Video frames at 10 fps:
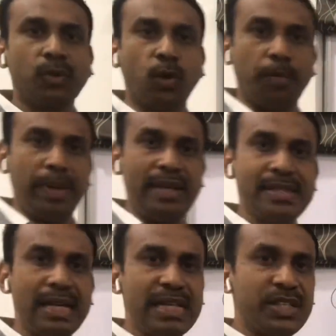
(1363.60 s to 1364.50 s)
Coulomb means
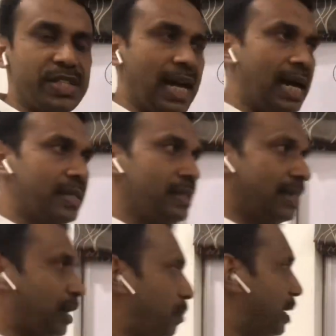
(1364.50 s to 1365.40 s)
charge.
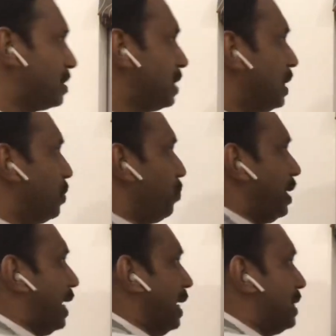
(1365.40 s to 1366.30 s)
That means
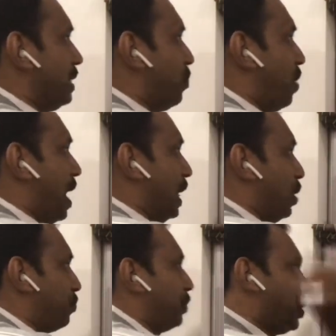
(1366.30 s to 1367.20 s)
we get the
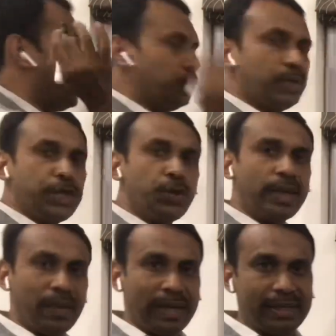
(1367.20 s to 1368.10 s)
value of Q. Q
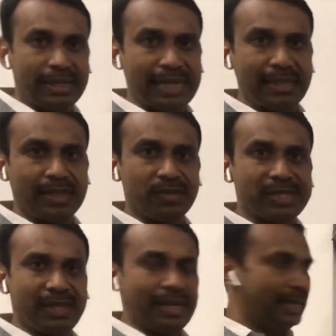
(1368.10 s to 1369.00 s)
given
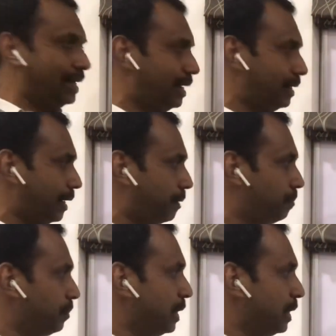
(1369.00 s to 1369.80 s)
10,800.